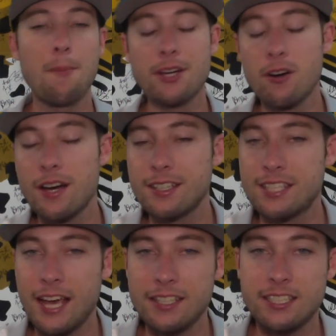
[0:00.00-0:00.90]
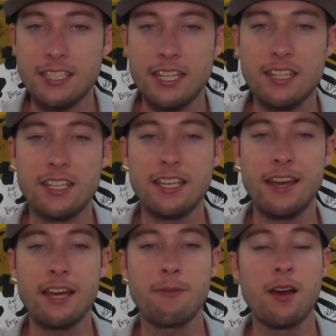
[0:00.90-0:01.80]
going to go ahead and take it to the end of the
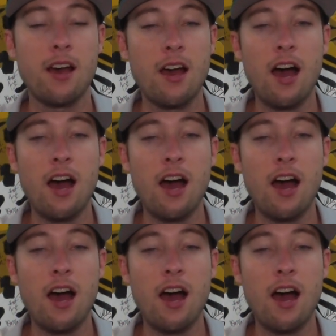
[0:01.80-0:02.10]
game.